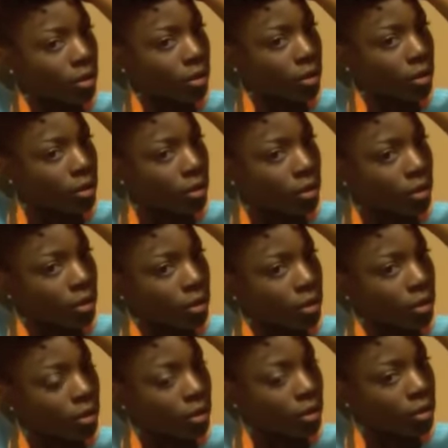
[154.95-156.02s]

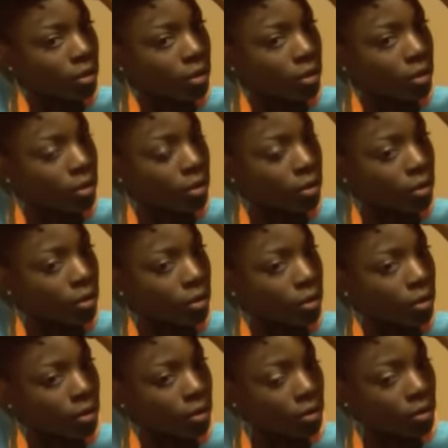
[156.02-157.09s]

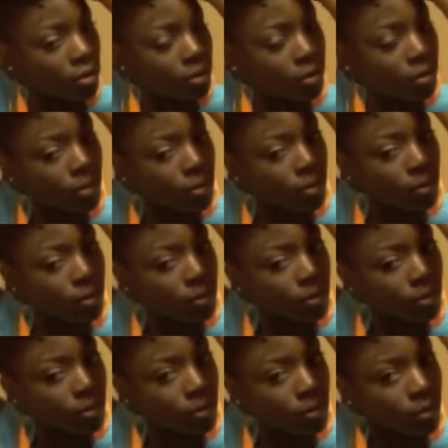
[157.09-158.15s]

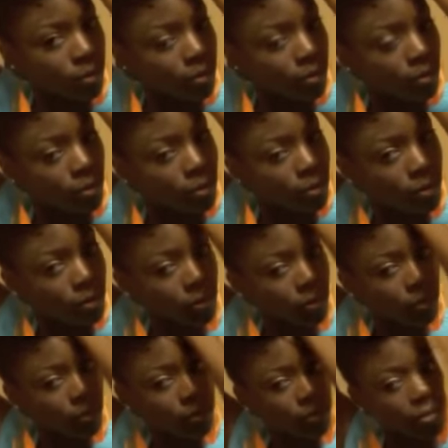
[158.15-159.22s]

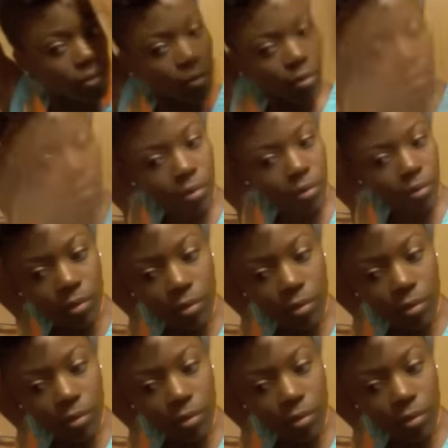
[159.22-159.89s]
Nobody speaks.